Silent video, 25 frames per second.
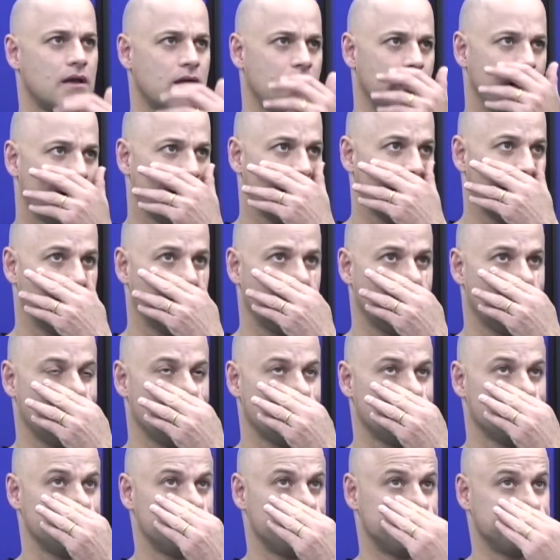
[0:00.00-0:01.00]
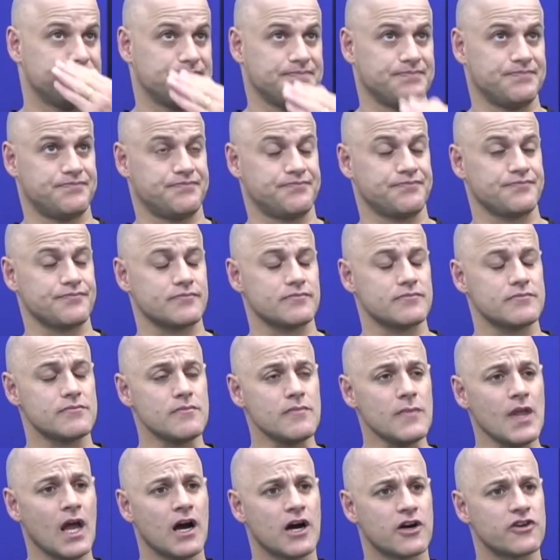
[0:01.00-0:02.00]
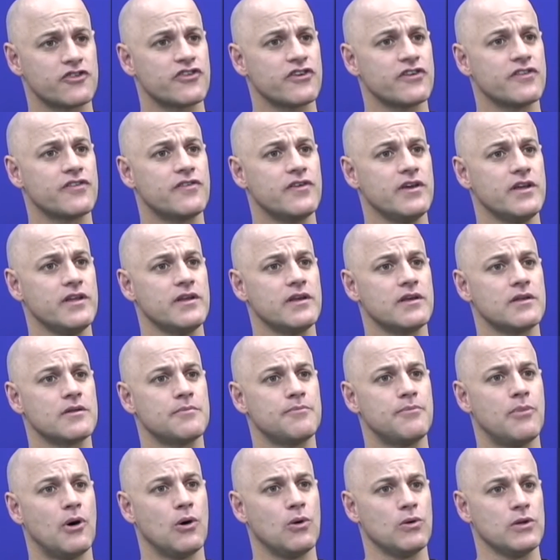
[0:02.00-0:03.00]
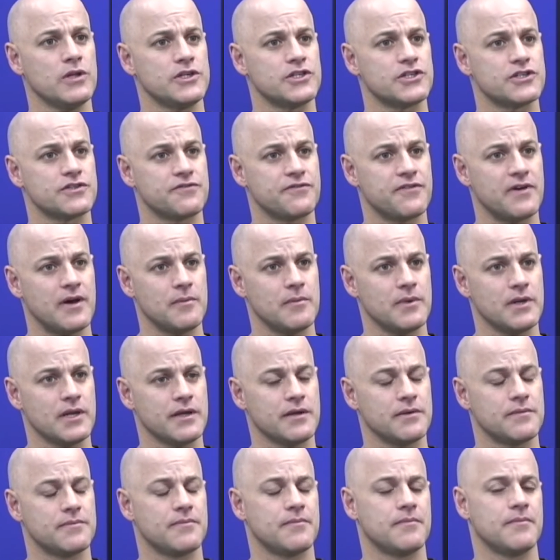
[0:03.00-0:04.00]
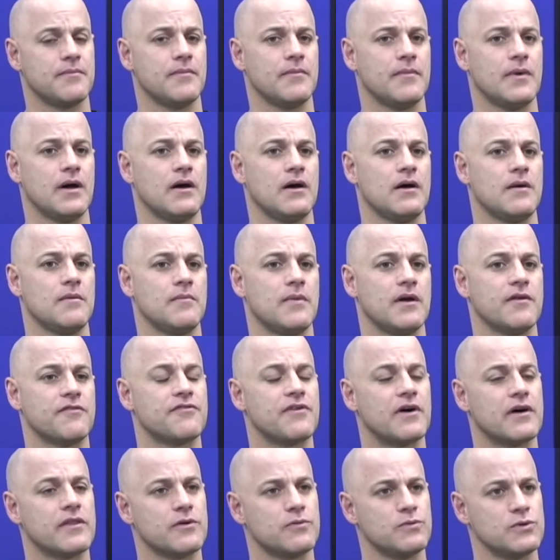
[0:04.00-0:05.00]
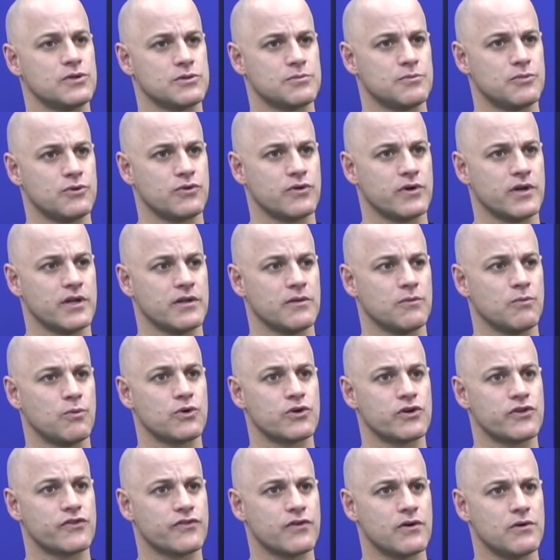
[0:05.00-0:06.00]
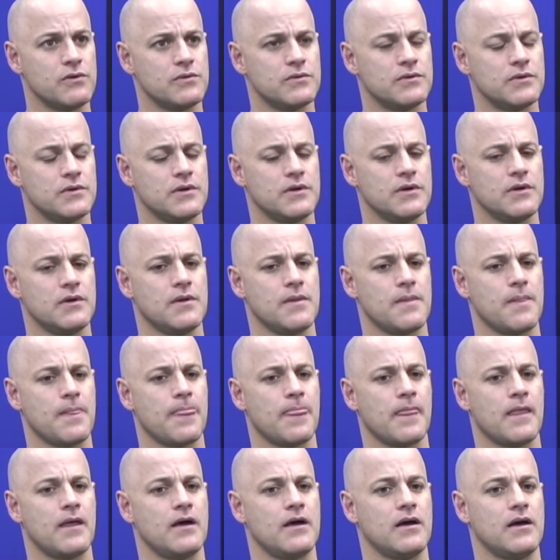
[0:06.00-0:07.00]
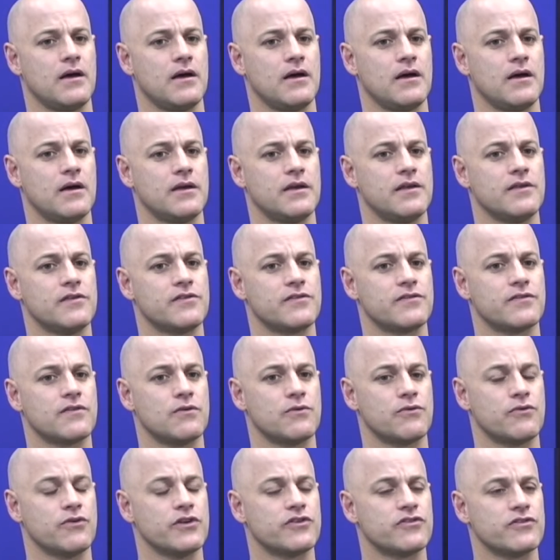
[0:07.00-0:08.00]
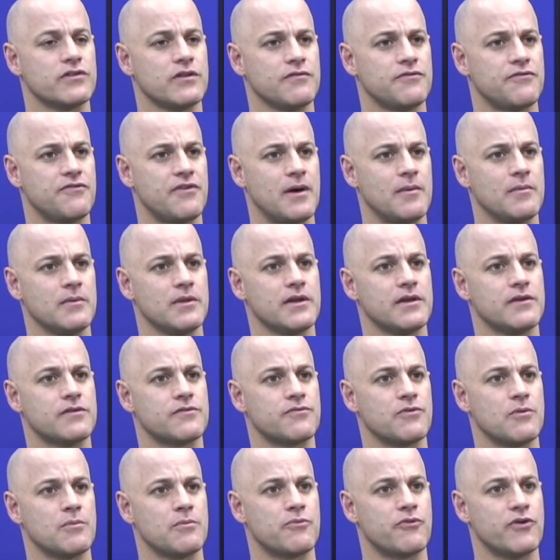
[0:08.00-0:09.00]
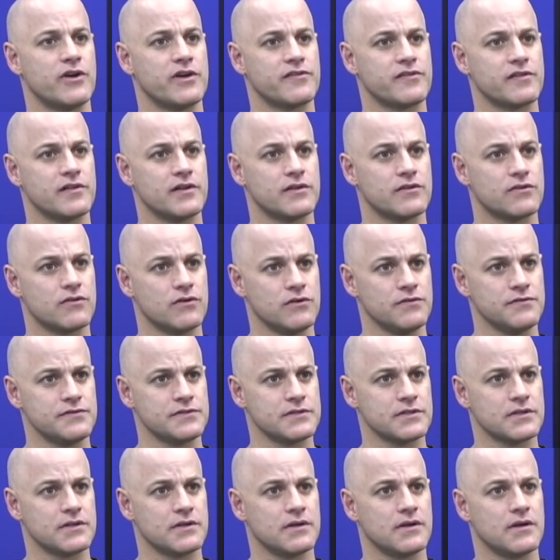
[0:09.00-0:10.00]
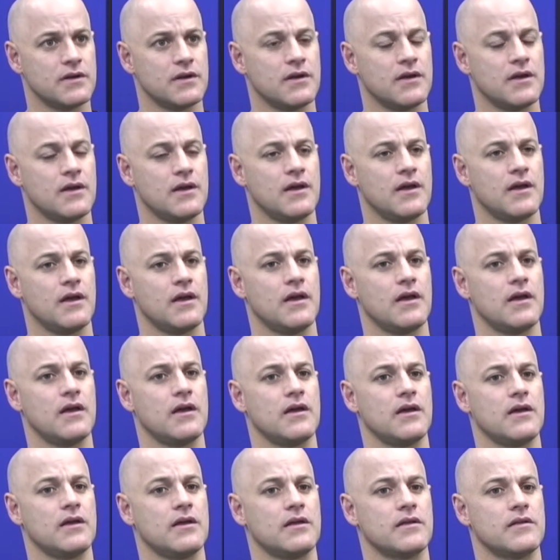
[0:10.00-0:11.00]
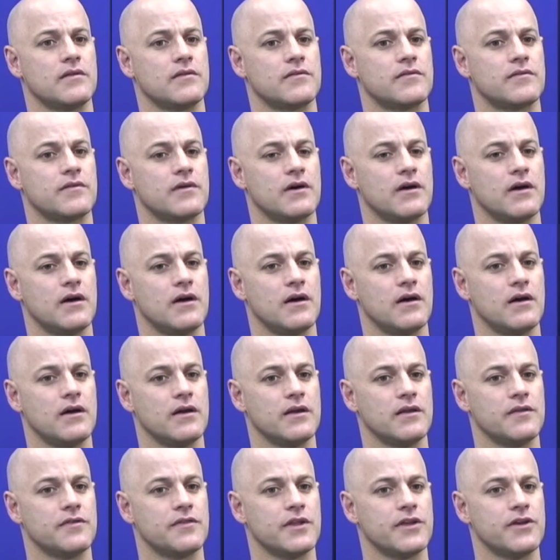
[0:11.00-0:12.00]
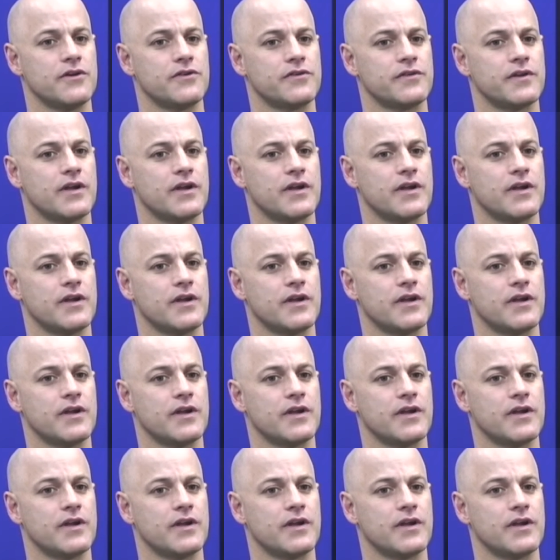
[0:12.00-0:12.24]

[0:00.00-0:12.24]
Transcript: a Argentinian-Polish family. My father was born in Warsaw. His original family is from Brest-Litovsk, and in the year